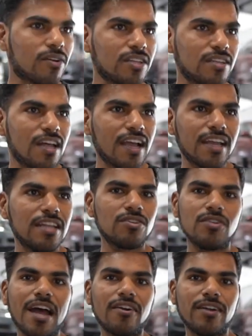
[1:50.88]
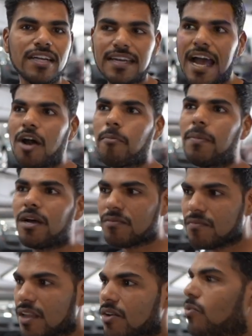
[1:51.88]
We're really not getting into that right now, but
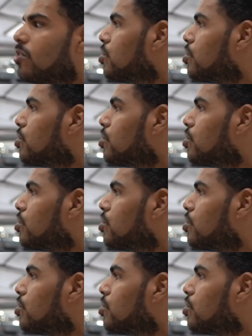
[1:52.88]
we'll